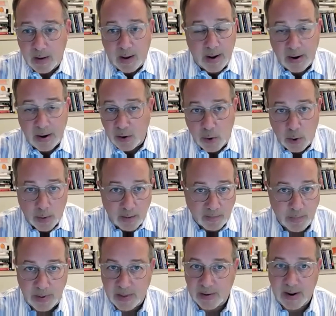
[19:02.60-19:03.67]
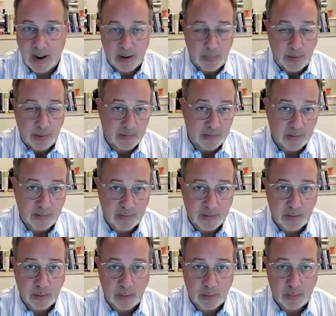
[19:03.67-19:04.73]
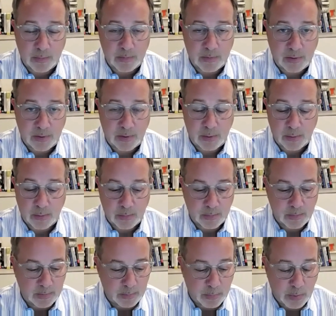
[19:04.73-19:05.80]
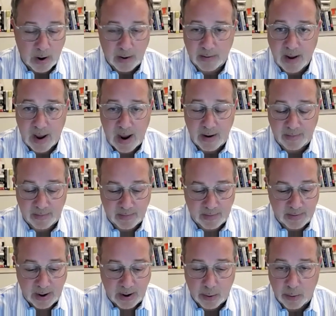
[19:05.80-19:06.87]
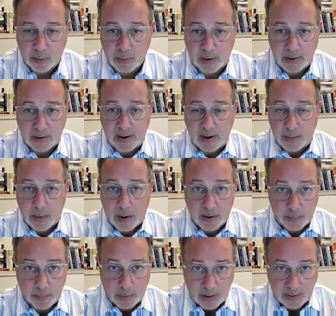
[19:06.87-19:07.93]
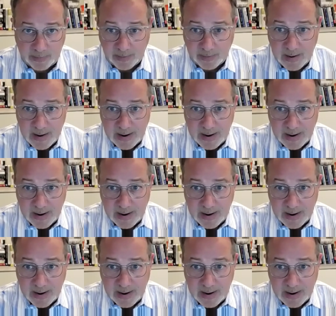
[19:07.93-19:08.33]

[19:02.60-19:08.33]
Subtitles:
Again, you don't have to be in the data business to productize data or create a data marketplace.